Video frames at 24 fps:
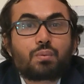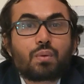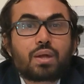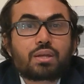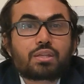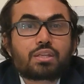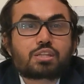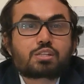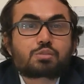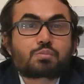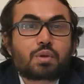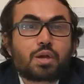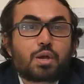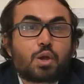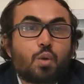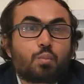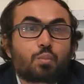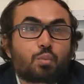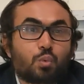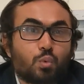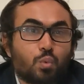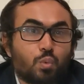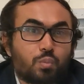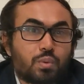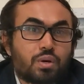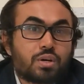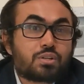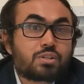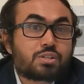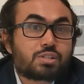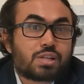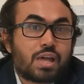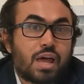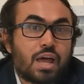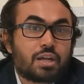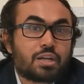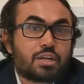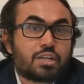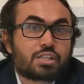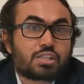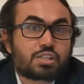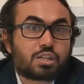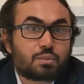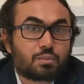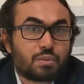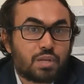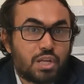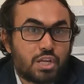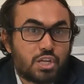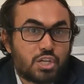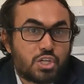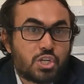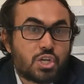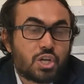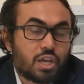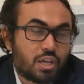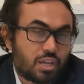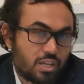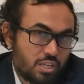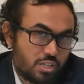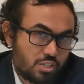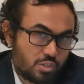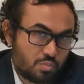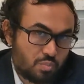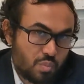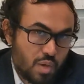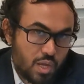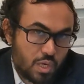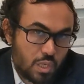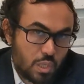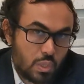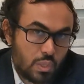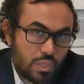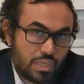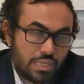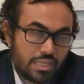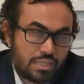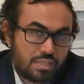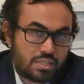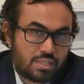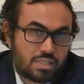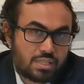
the spread of rumors and discrimination against minorities.